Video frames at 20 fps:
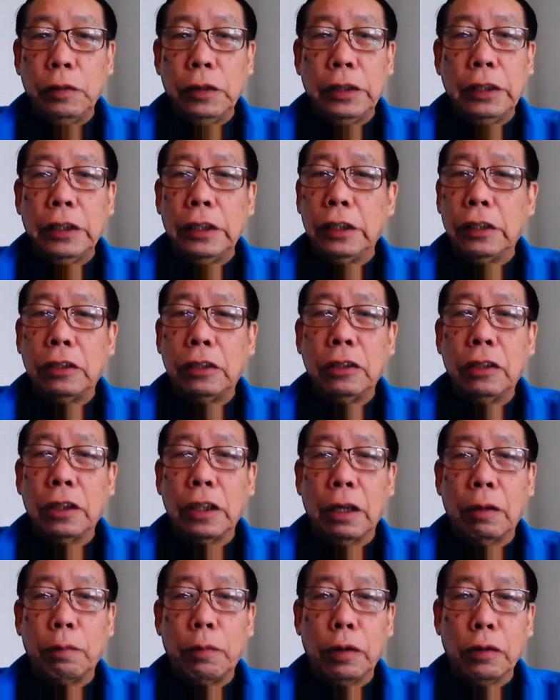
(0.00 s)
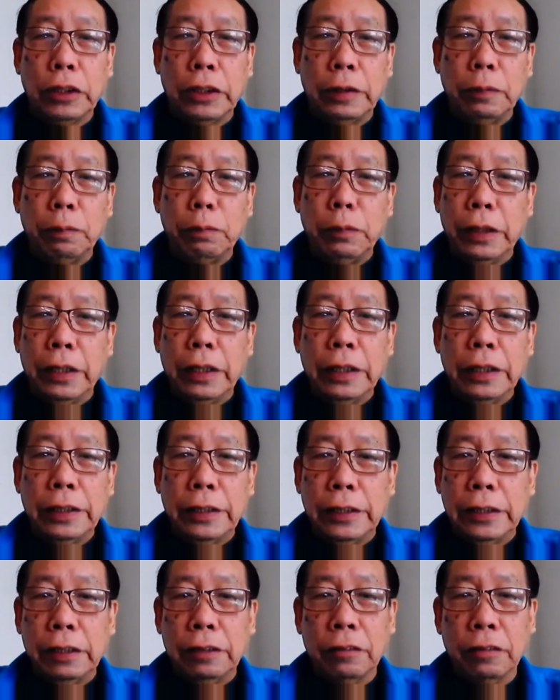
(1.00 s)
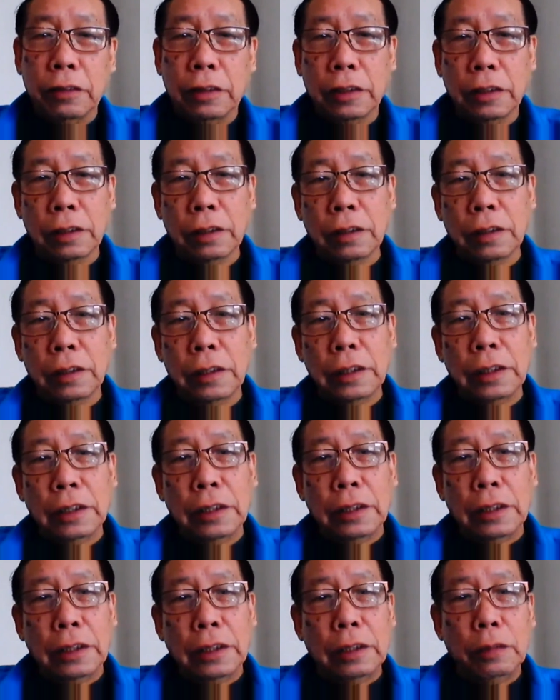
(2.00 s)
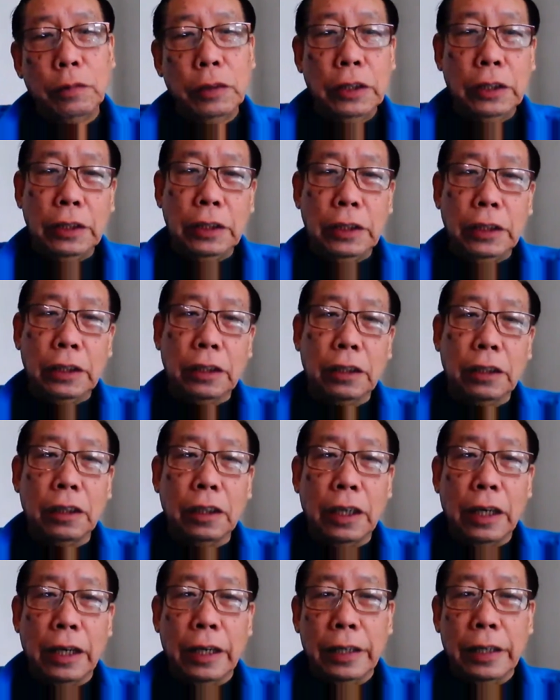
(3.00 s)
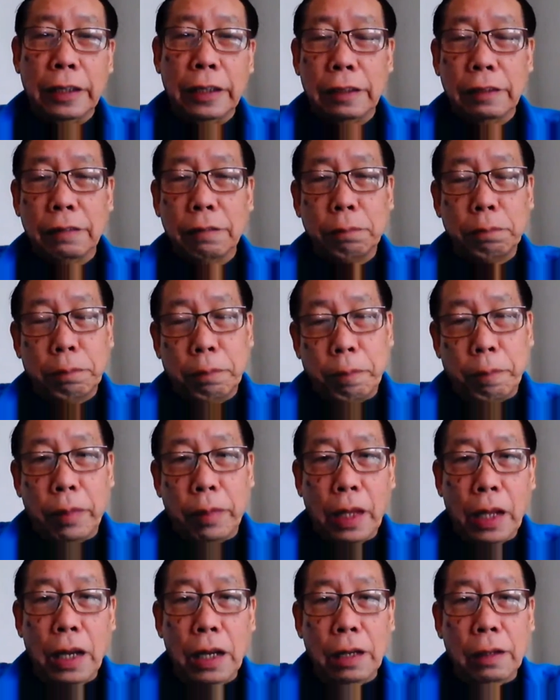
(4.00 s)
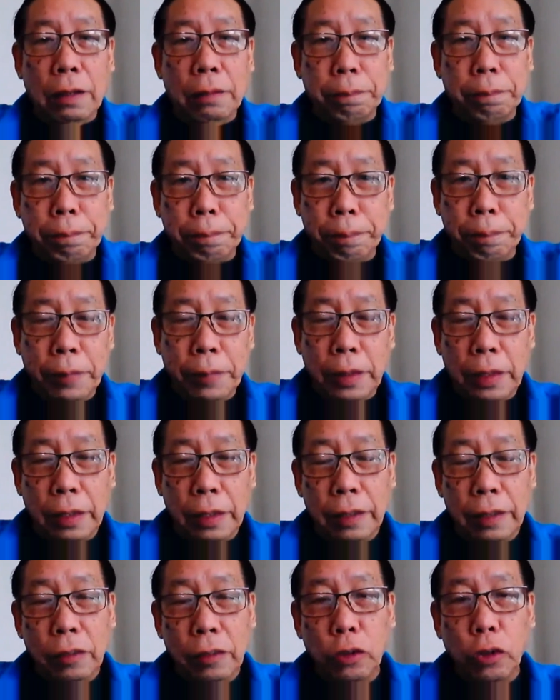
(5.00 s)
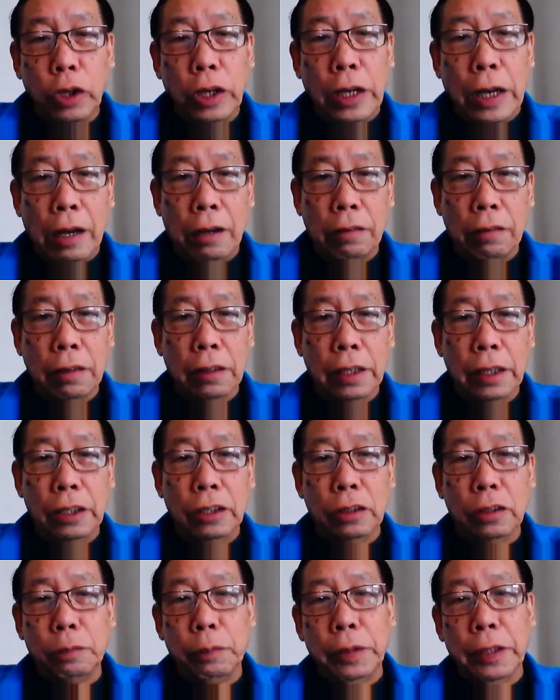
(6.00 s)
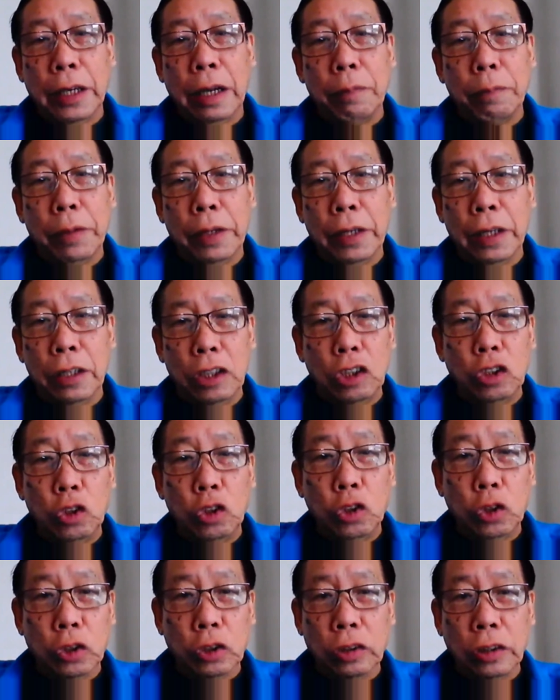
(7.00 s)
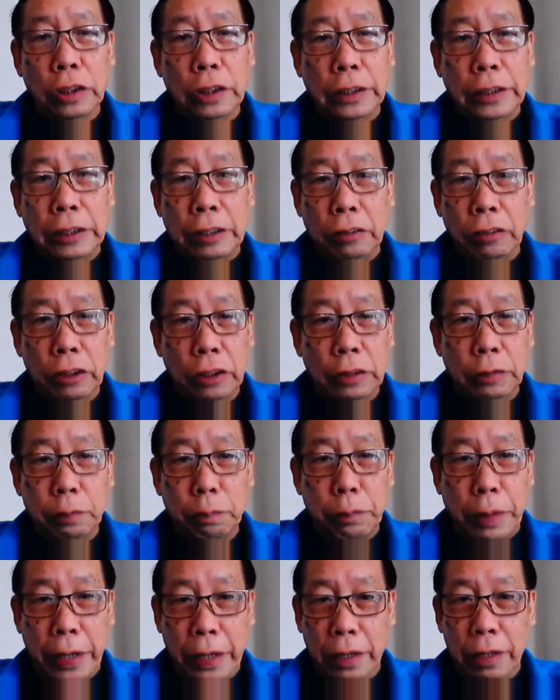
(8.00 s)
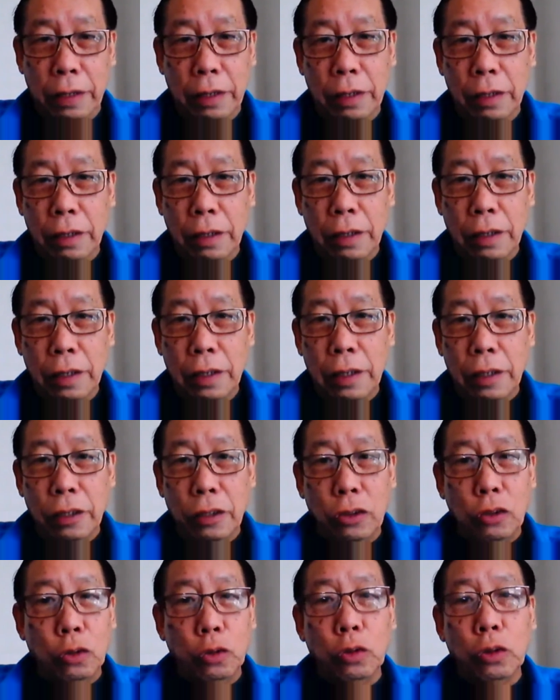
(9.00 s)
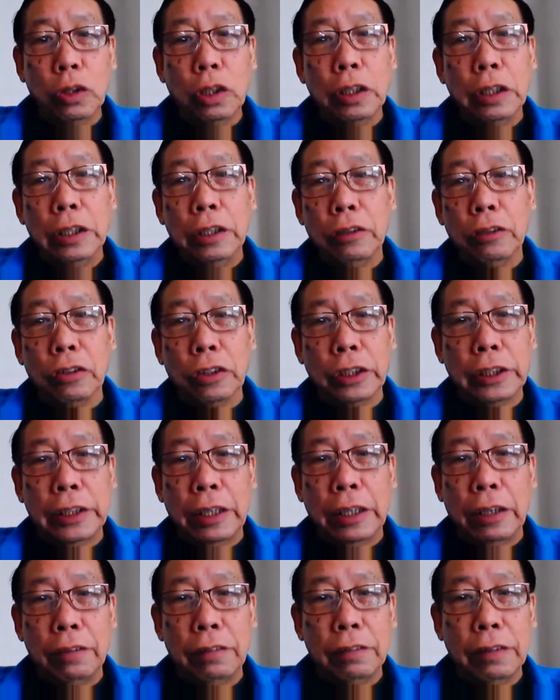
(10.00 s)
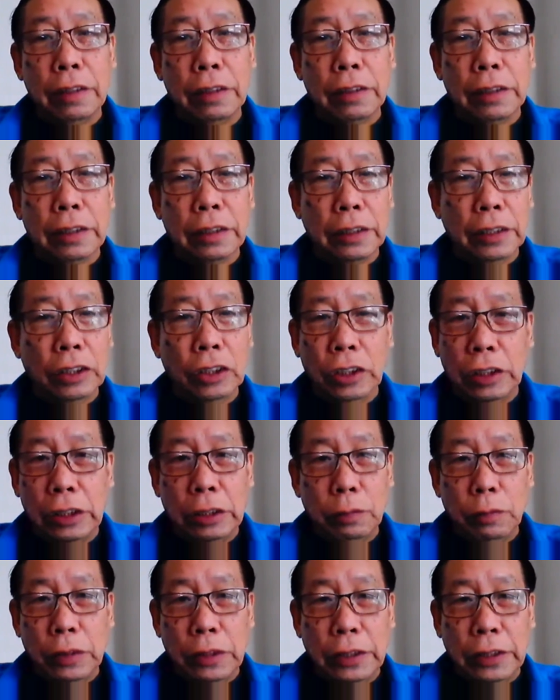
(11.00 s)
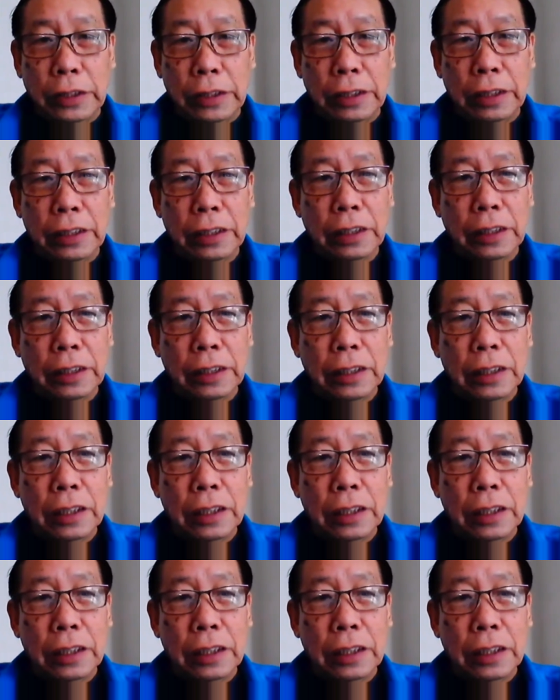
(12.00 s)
TBC is not about making sales. TBC is not like um, going out and becoming an insurance salesman. You do not need to sell TBC.